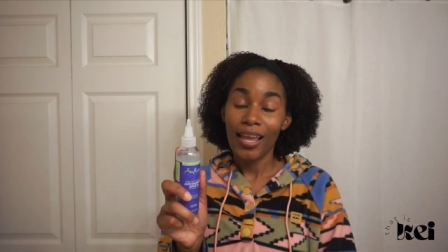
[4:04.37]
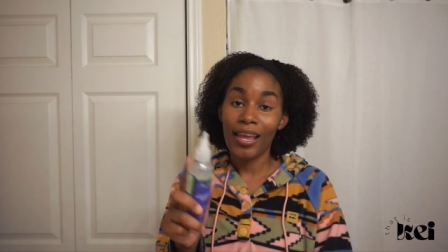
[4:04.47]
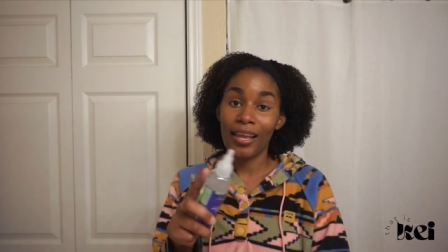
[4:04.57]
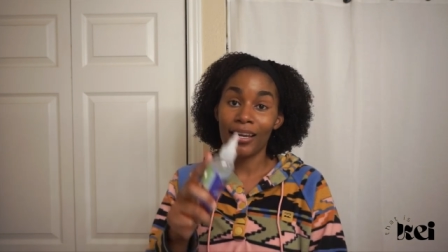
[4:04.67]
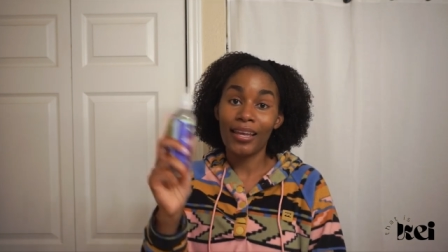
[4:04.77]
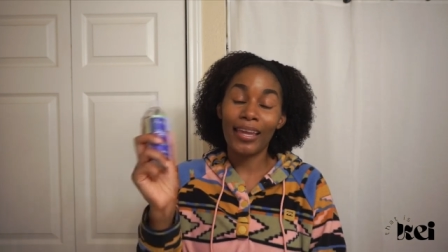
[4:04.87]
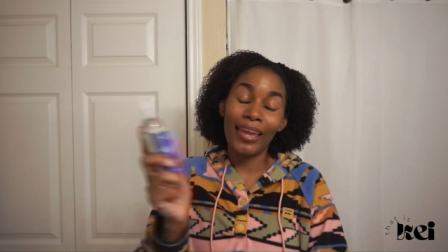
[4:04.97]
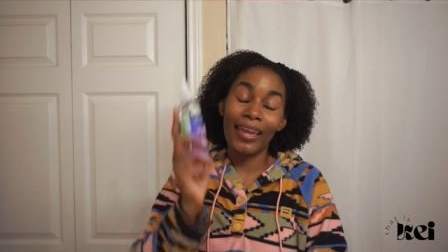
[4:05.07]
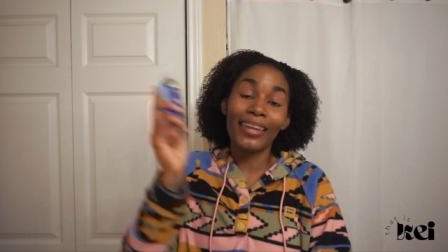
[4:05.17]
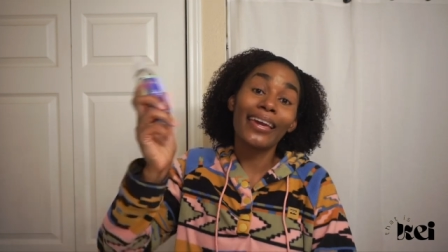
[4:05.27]
and
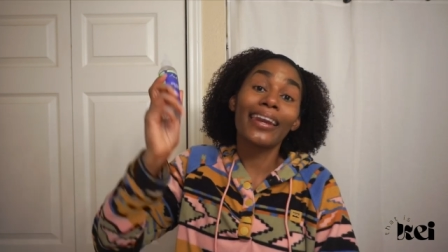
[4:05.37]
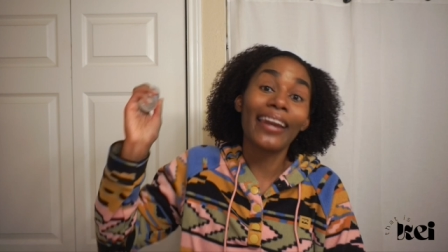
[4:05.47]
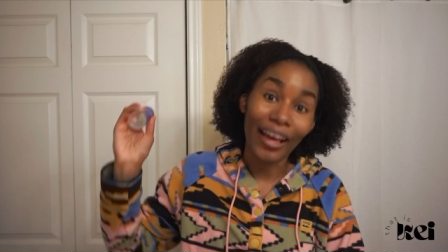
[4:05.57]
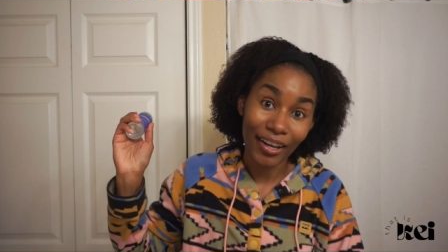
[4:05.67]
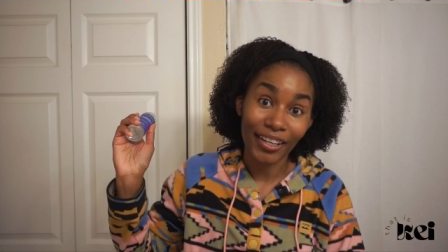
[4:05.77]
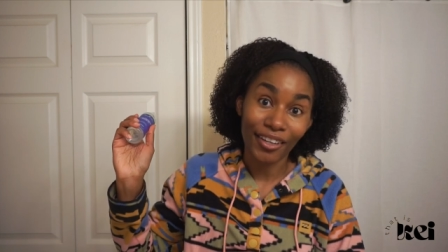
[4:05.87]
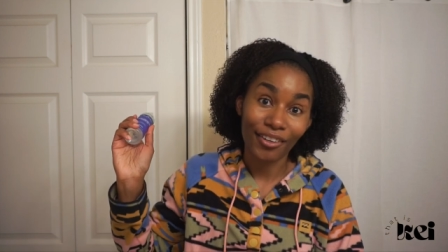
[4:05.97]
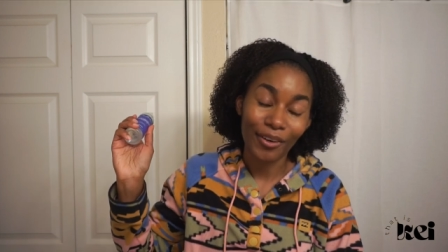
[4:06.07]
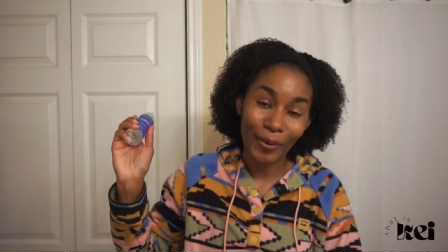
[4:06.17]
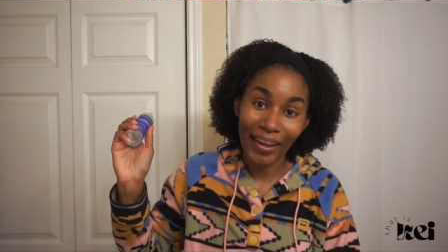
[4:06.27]
and get it out of
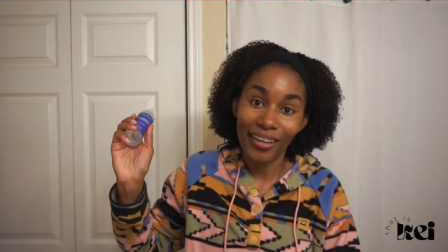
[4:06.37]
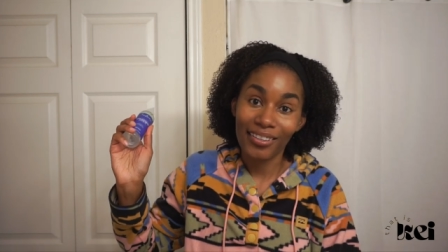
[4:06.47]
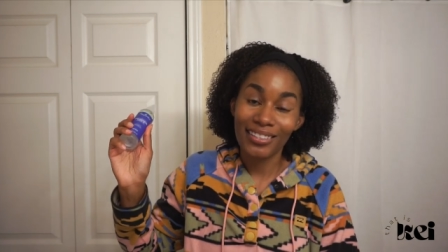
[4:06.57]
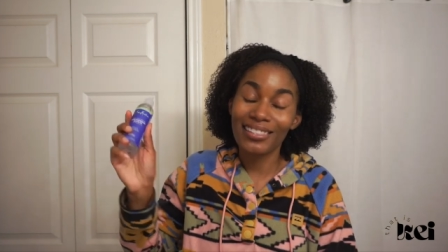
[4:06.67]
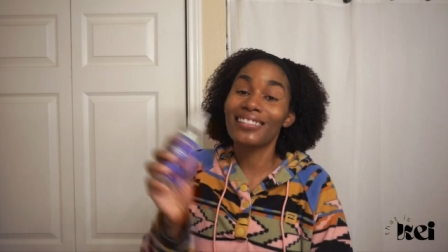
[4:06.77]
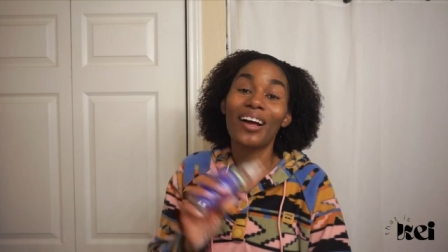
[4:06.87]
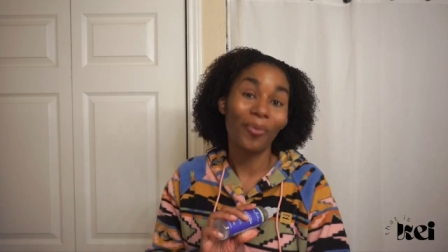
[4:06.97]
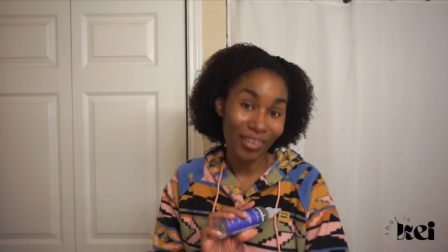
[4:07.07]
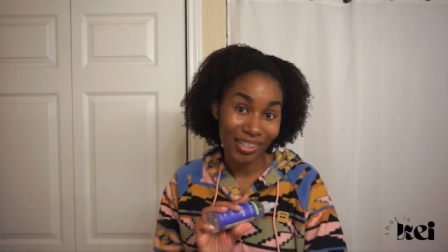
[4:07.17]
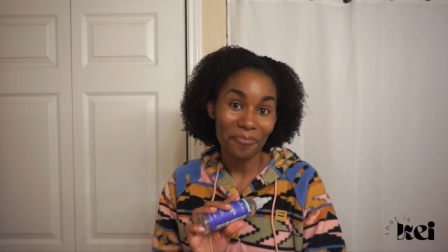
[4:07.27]
here okay because it's not
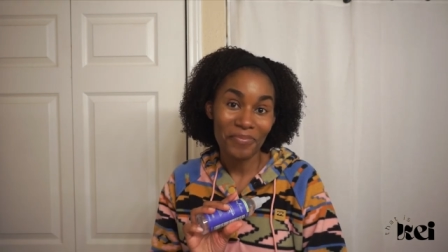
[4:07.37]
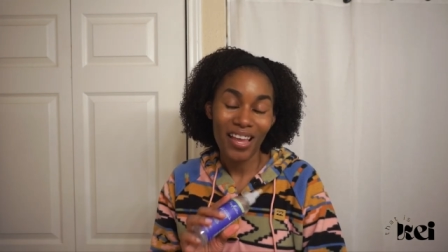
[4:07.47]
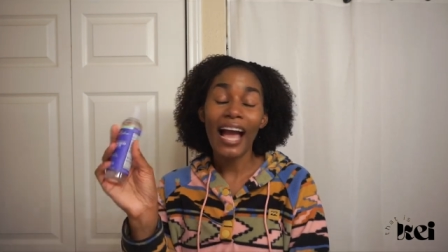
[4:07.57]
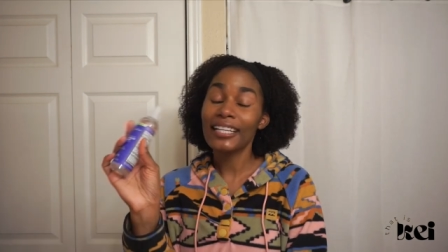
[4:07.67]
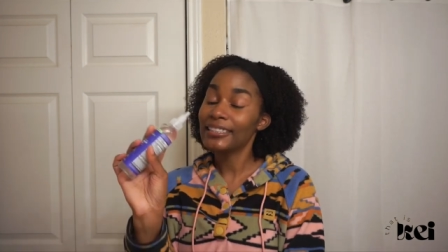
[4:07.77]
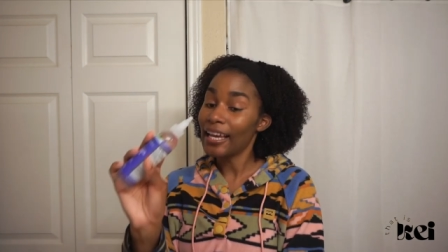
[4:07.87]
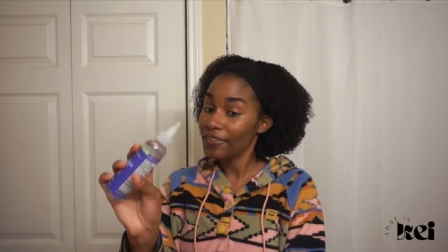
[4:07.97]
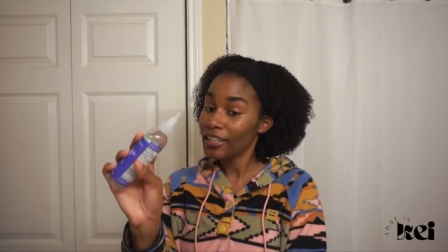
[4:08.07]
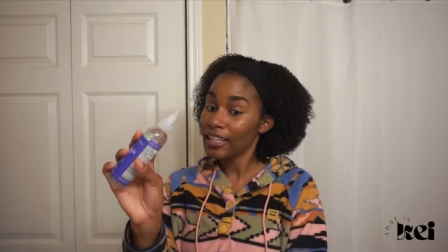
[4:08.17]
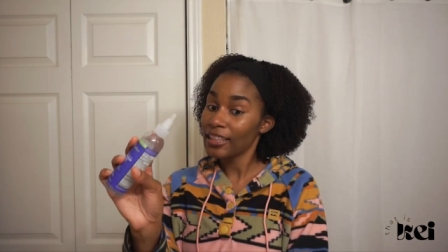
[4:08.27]
welcomed i
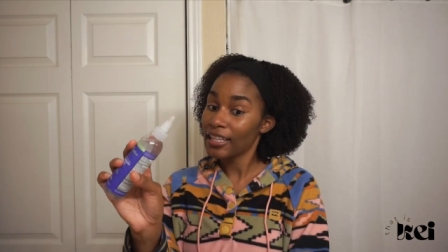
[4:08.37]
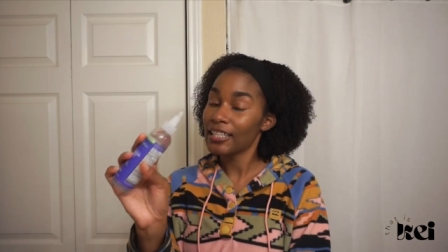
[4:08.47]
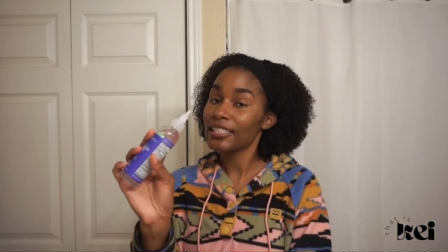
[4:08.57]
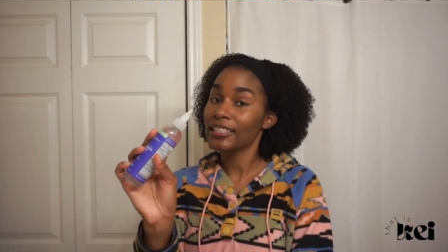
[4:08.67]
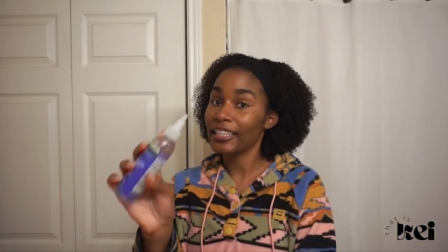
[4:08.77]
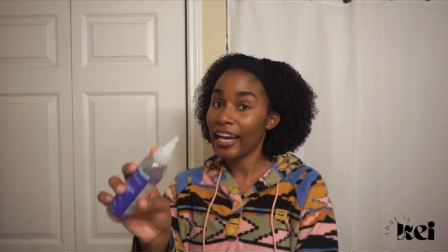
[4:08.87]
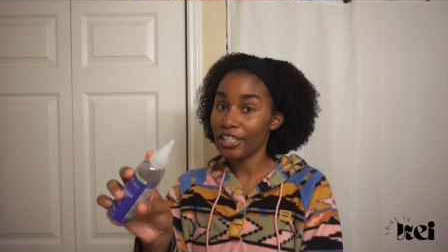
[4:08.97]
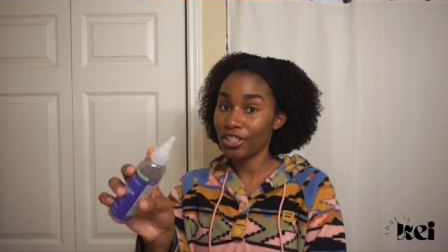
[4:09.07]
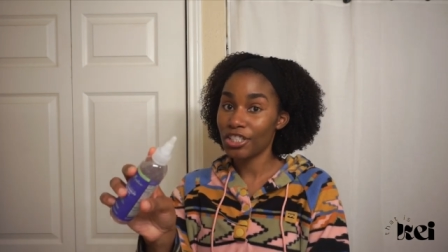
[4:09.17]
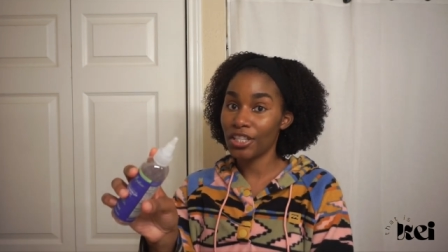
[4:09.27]
definitely think it's a
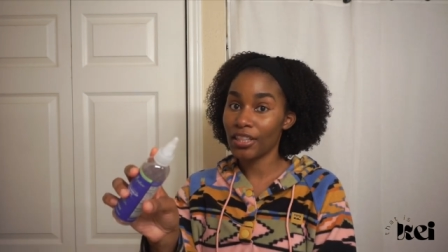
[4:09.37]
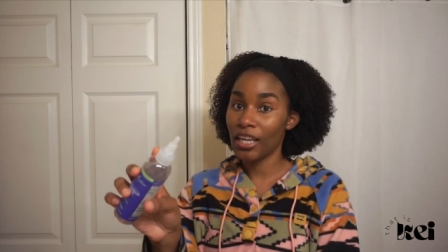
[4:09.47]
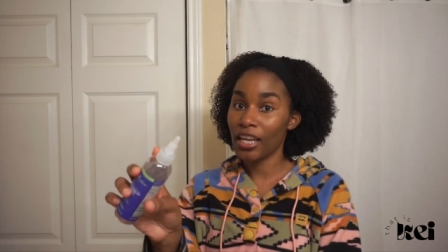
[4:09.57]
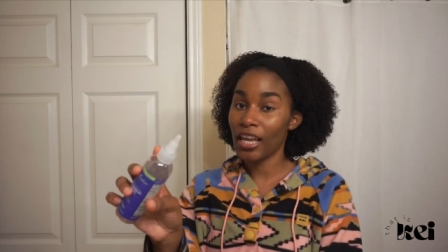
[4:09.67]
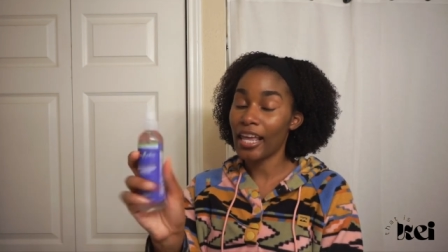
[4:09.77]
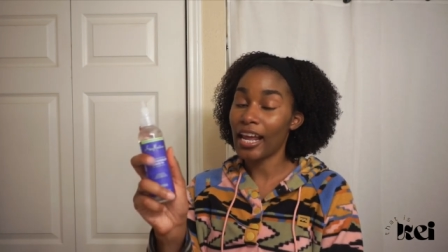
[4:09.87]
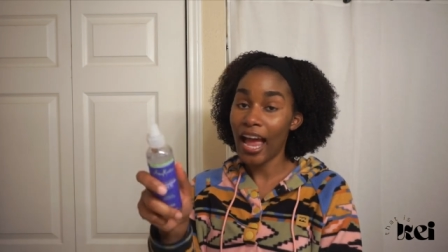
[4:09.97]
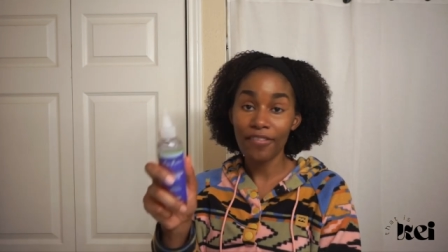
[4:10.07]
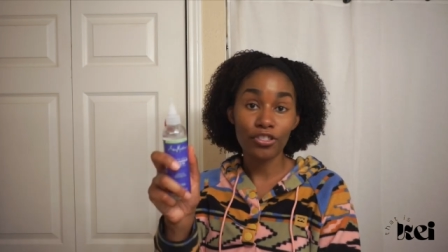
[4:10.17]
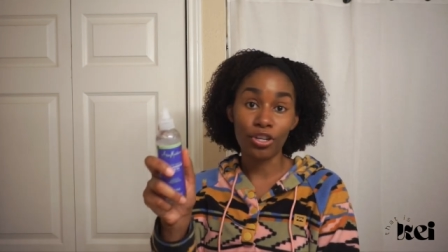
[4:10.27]
dehydration thing and i
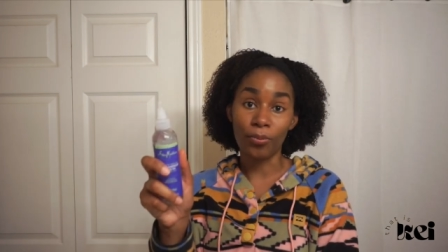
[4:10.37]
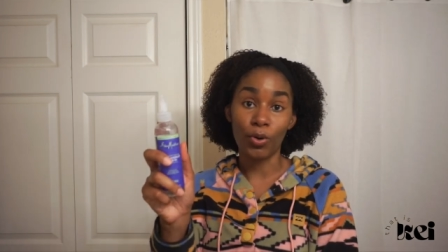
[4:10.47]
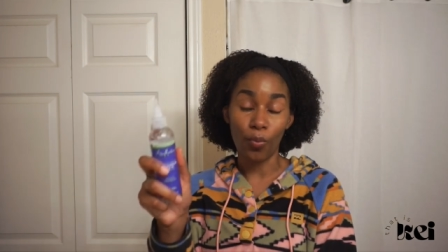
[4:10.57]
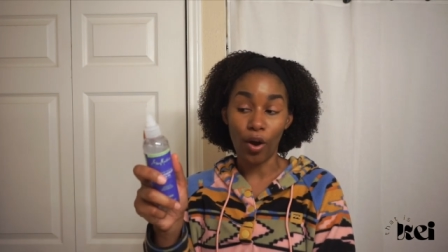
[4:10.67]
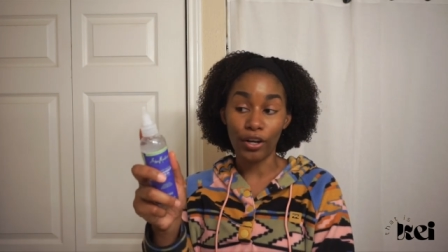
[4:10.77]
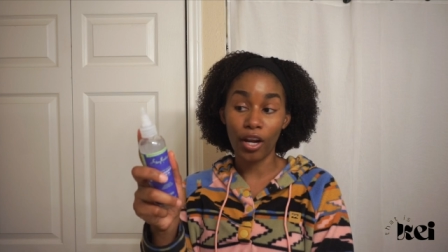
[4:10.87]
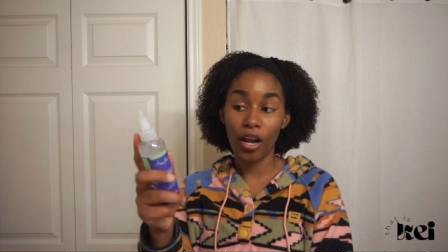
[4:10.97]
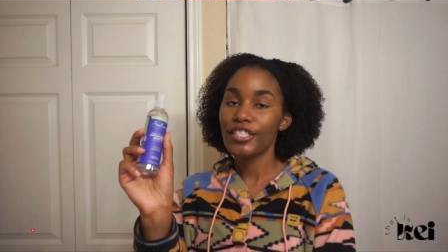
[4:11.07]
have to drink more water